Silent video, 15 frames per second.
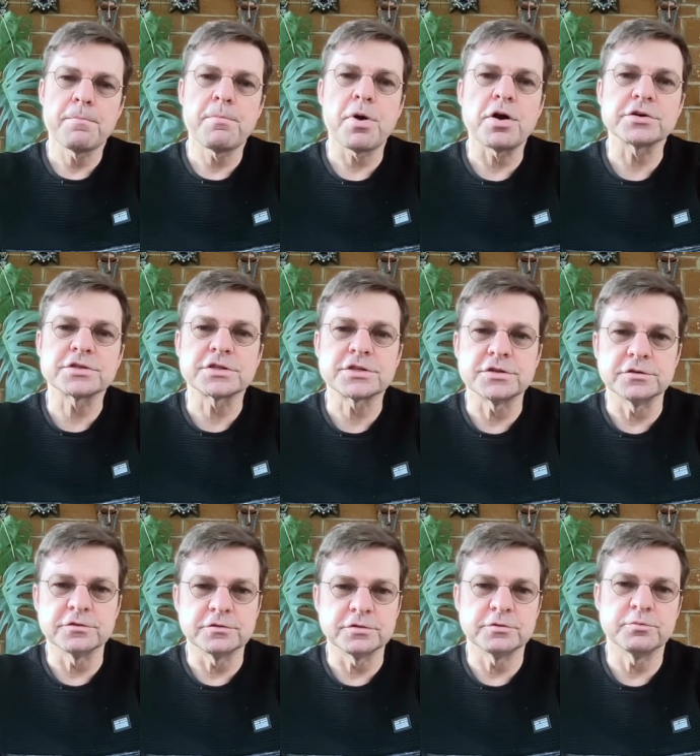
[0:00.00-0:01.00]

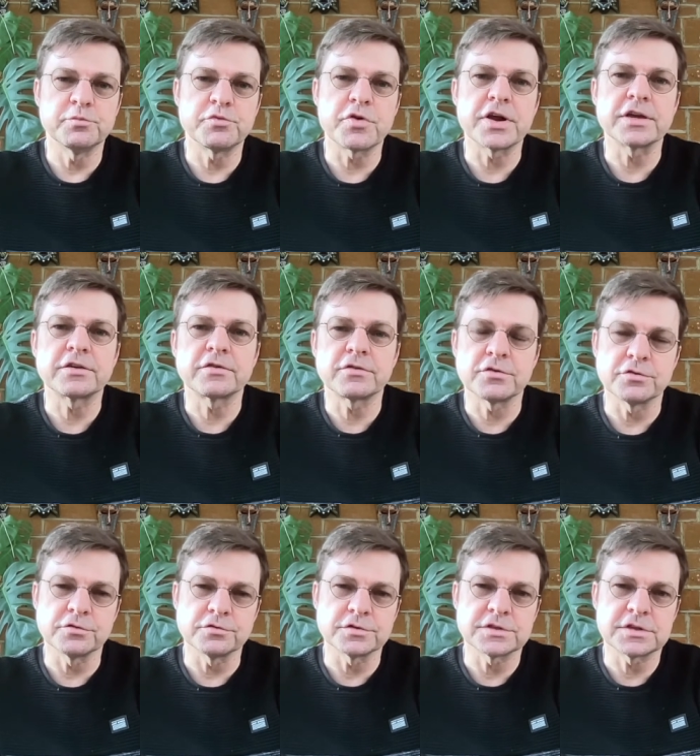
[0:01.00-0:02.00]
positive
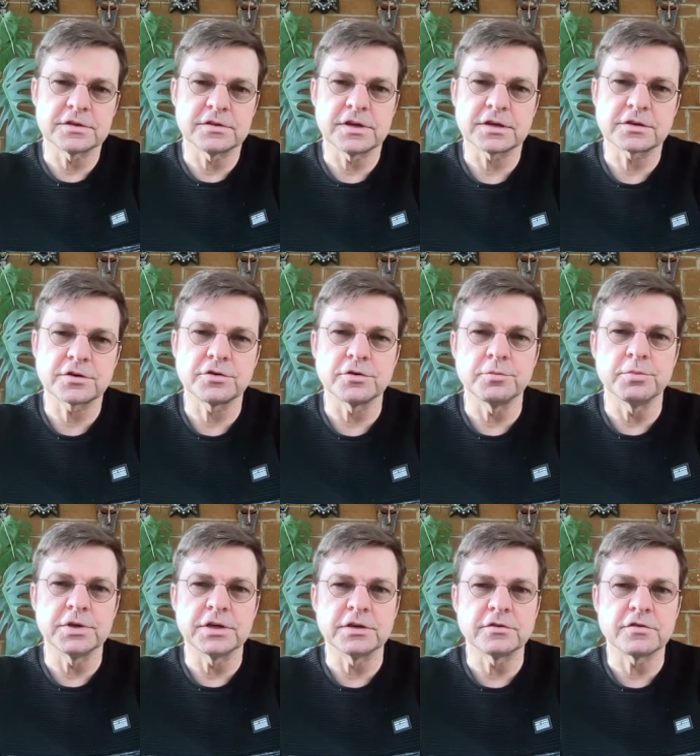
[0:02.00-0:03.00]
breakthroughs that could
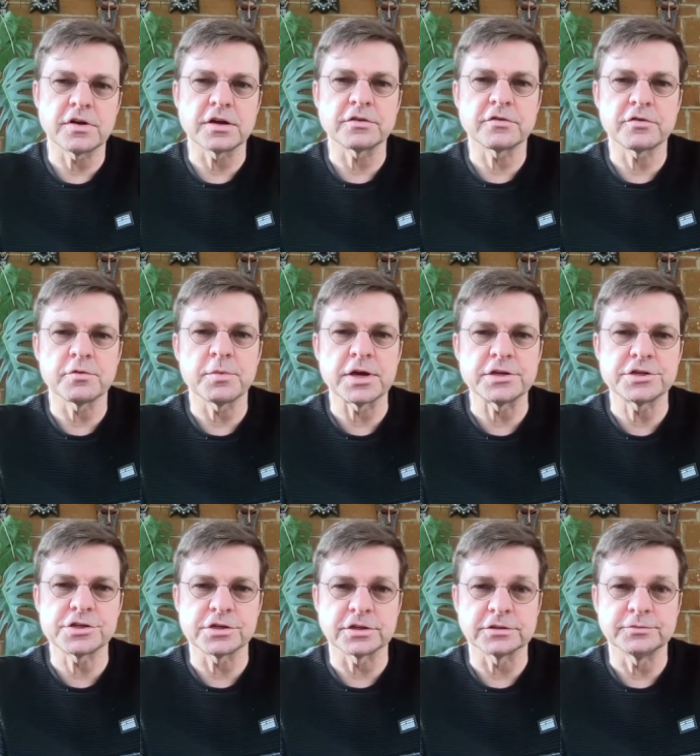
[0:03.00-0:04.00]
be
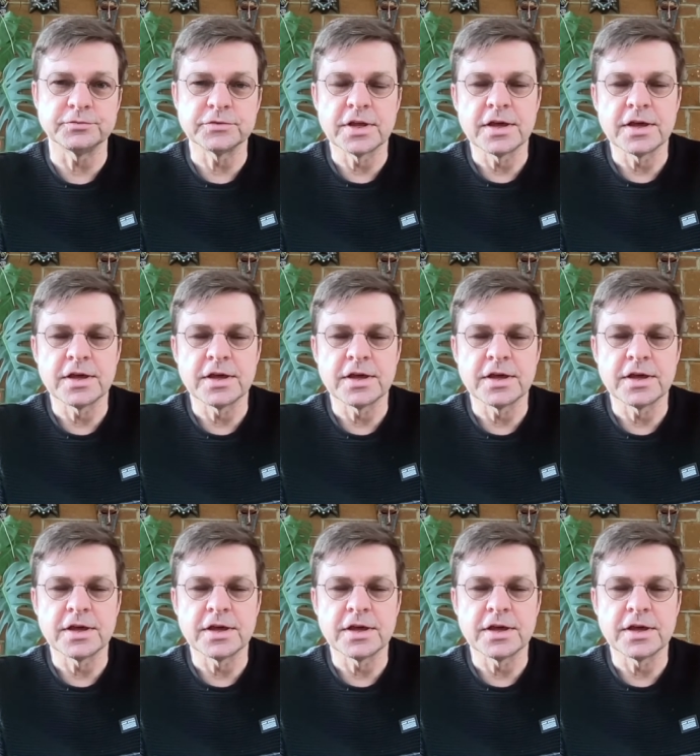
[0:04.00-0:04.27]
transformational.